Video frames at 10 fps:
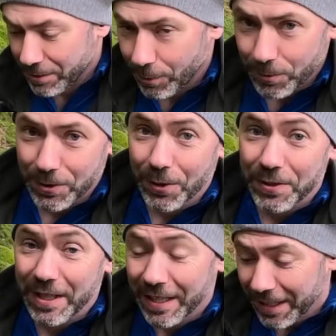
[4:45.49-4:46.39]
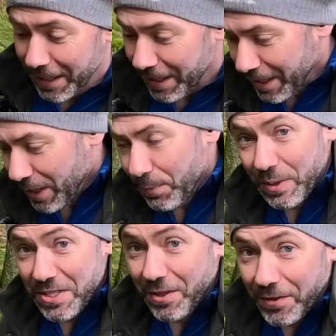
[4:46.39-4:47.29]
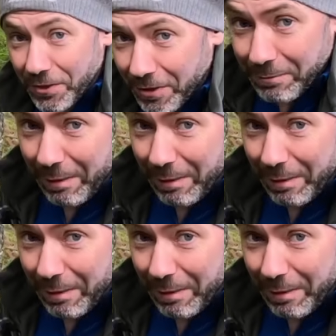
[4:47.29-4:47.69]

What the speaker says: called Dodd, but it's not the Dodd in the